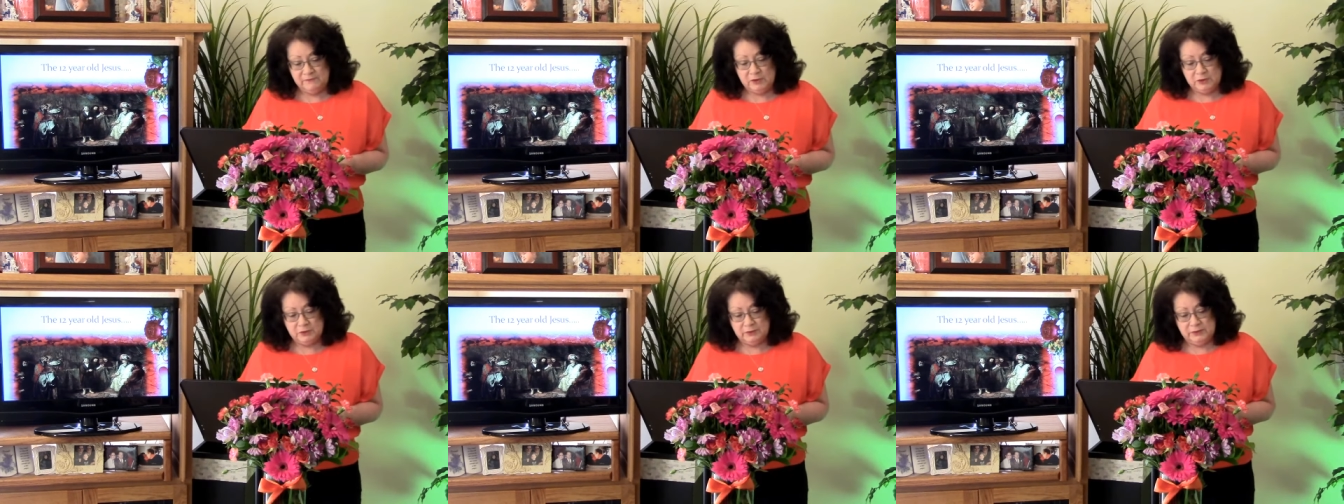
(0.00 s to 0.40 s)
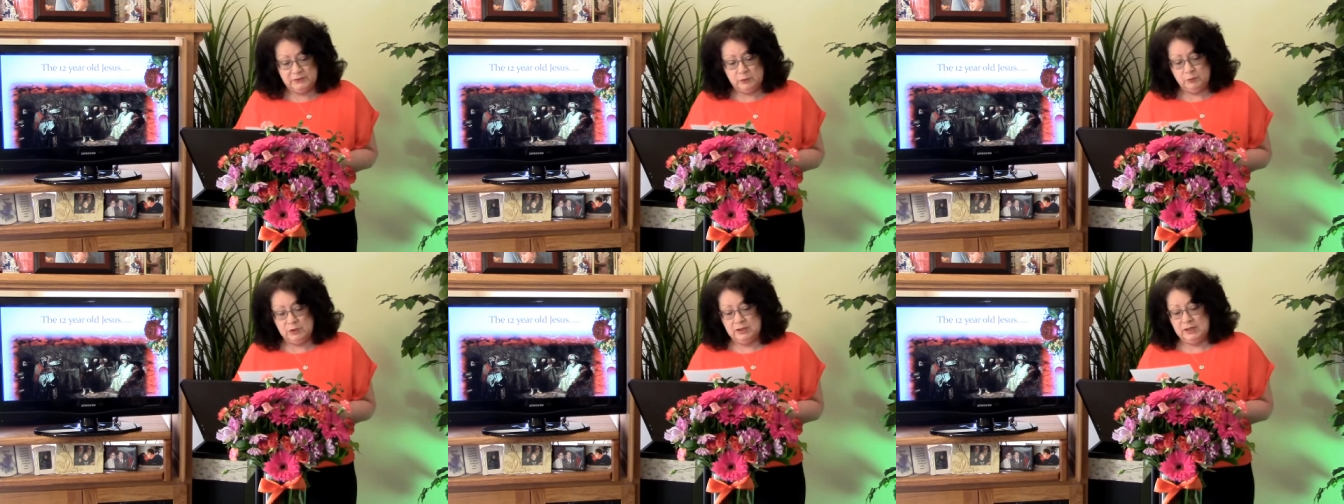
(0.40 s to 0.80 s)
Verse
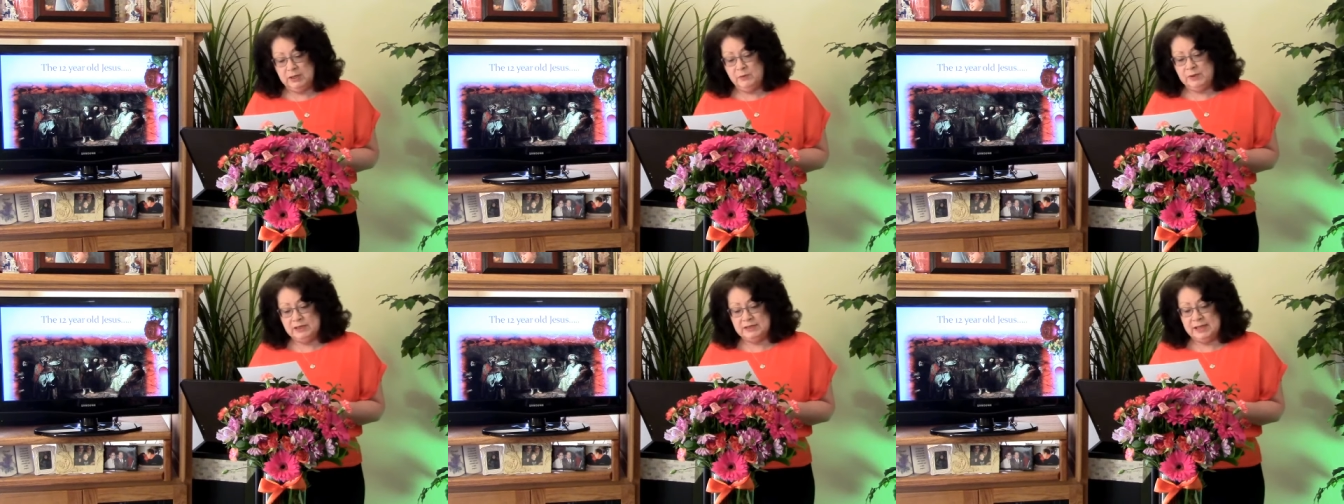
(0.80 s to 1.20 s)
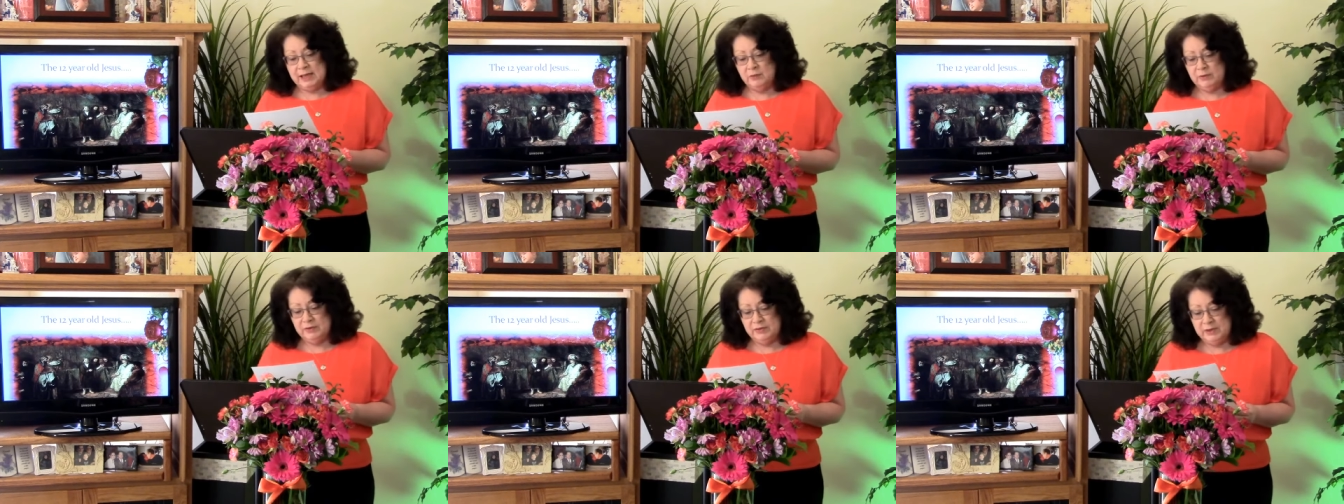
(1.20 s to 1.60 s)
51 Then he went
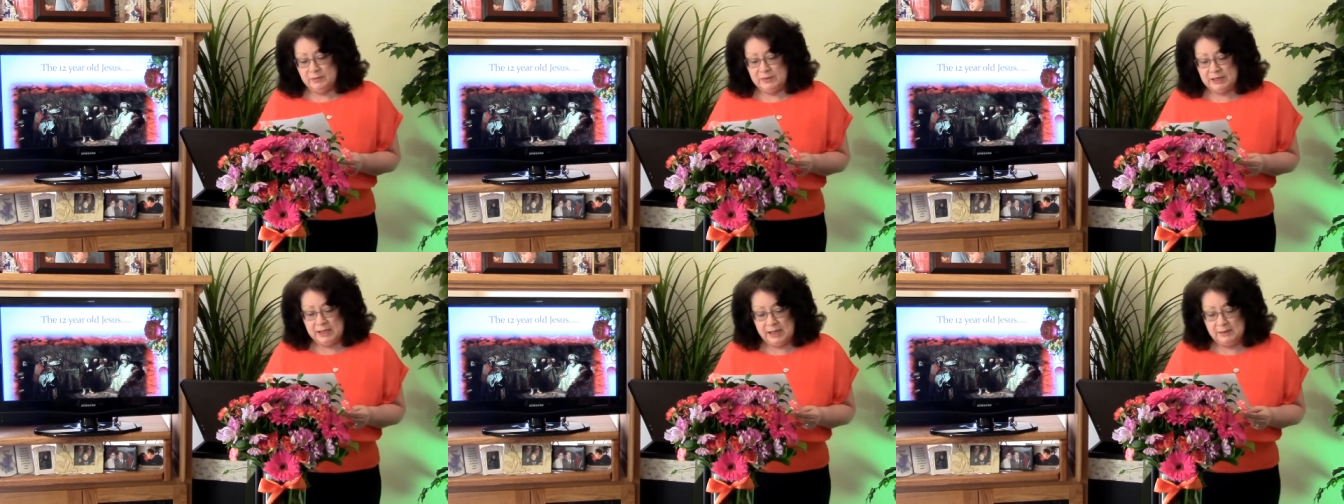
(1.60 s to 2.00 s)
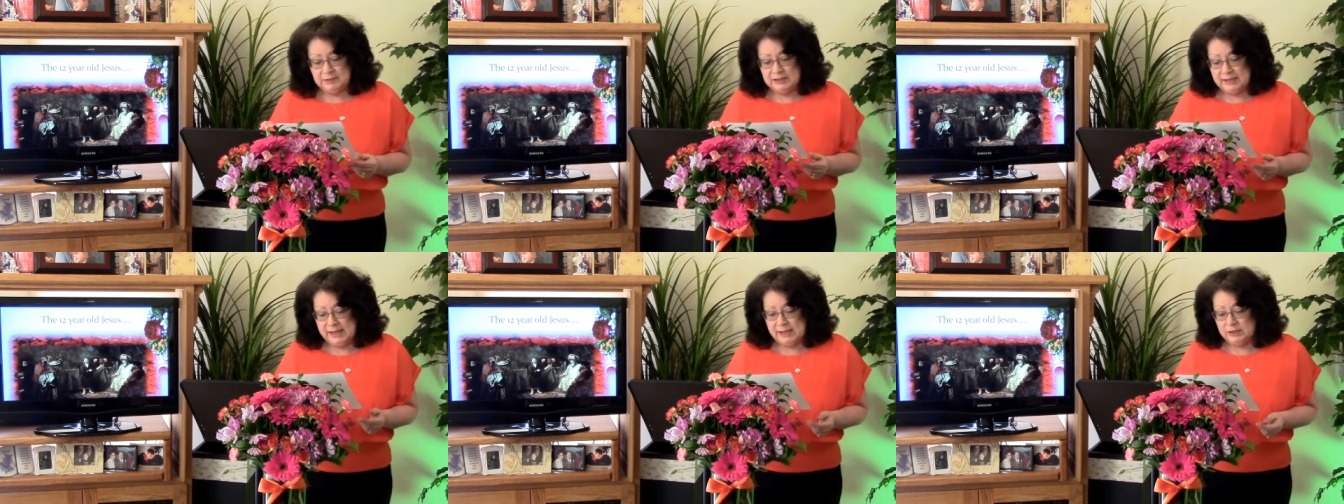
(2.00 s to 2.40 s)
down with them and came
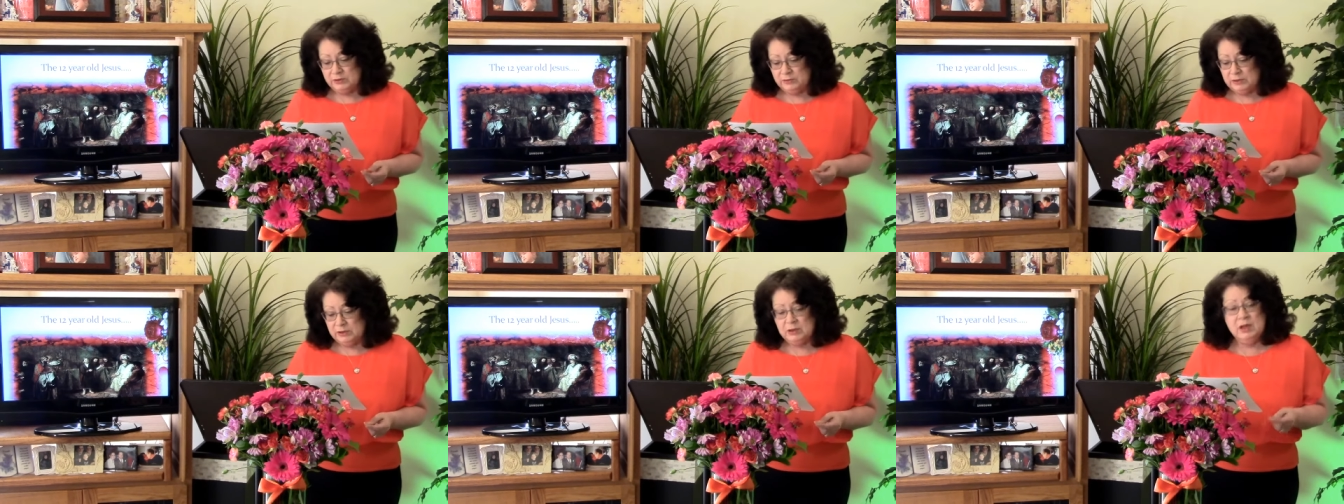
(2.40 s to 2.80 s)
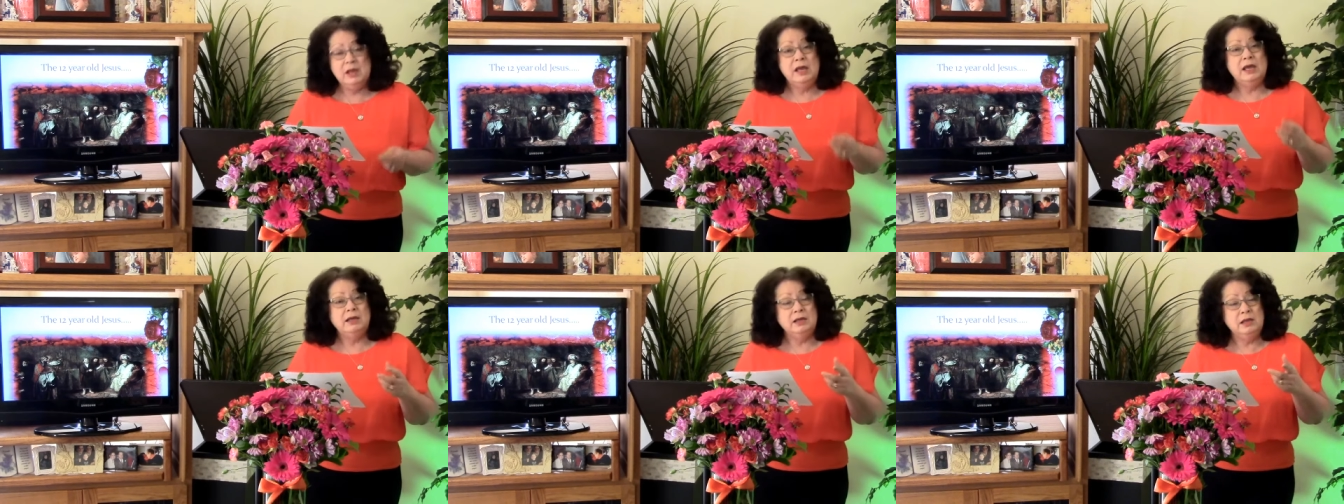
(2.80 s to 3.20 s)
to Nazareth,
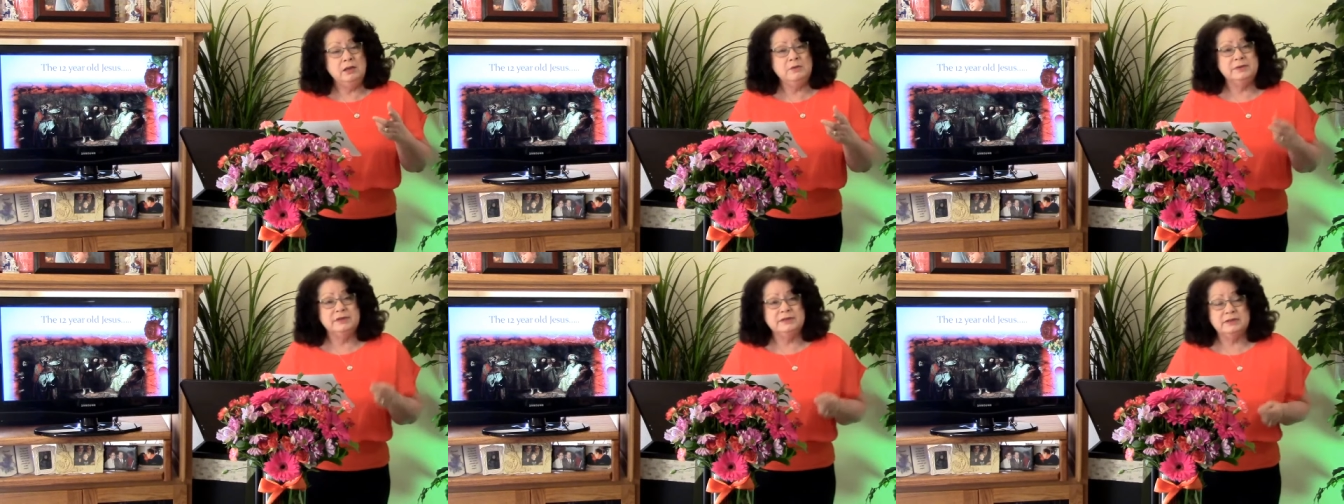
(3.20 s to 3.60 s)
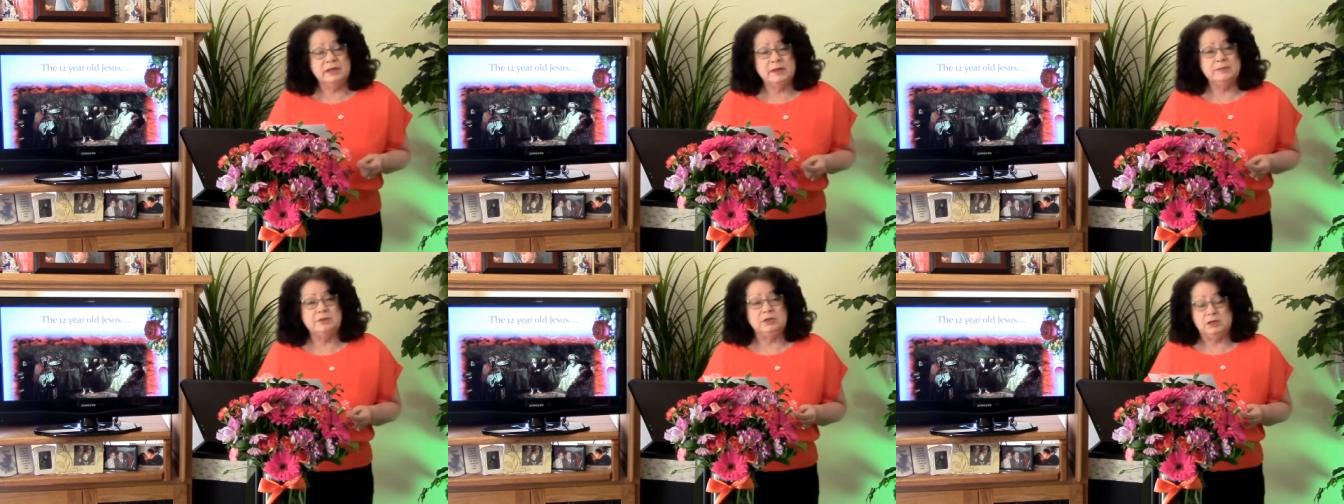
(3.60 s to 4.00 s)
and he was
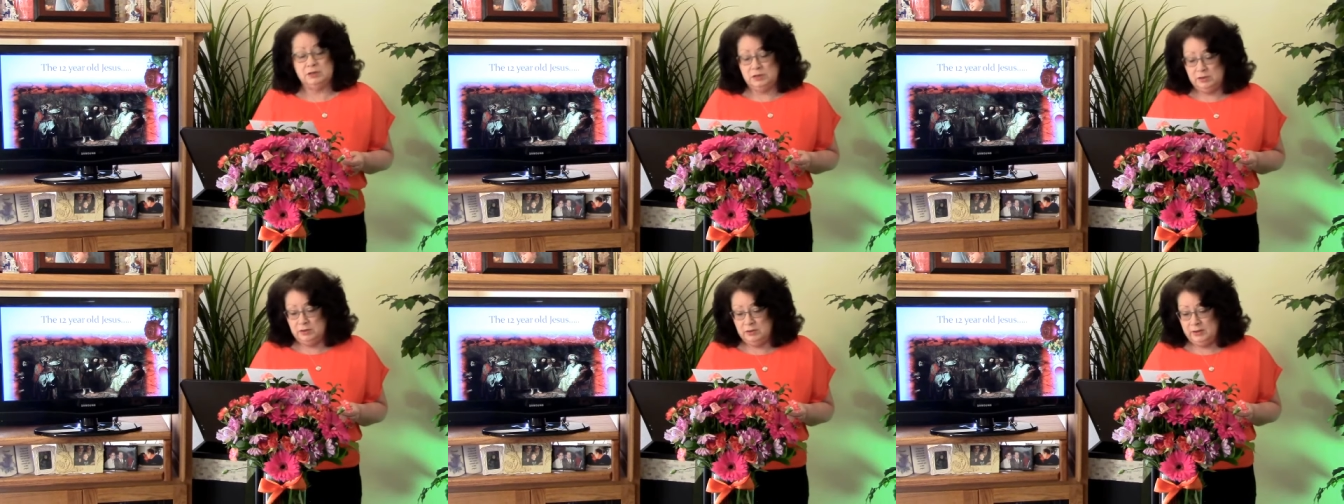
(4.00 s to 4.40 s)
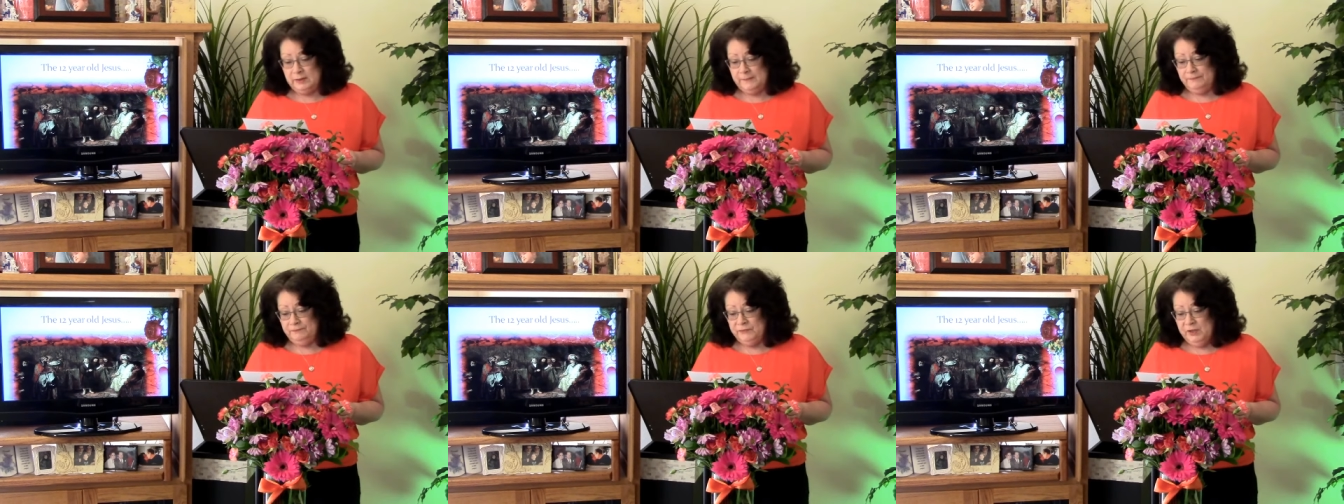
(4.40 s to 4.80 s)
subject to
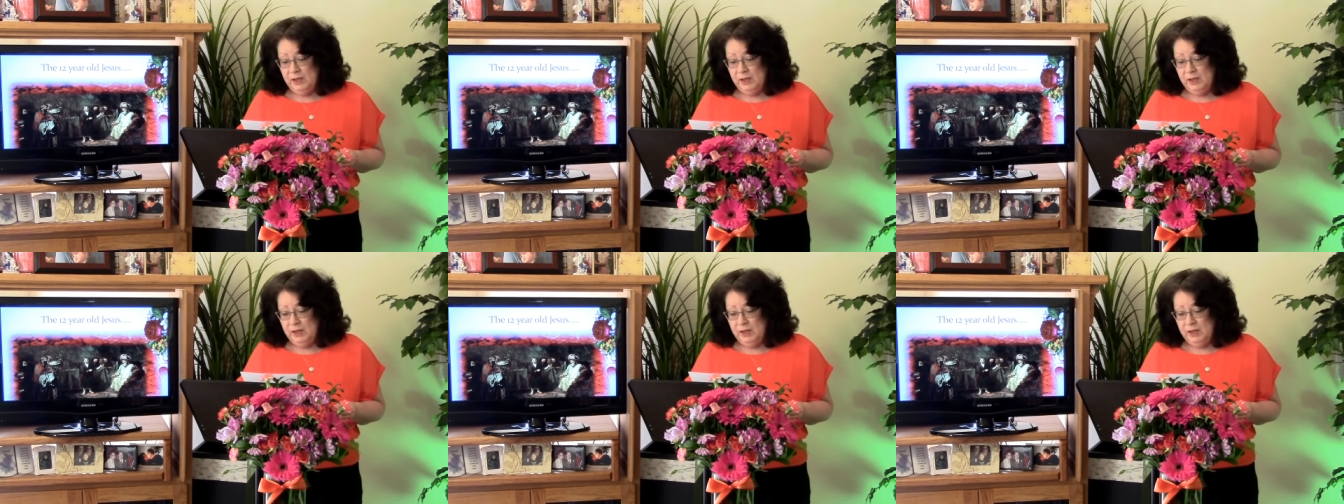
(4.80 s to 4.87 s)
them.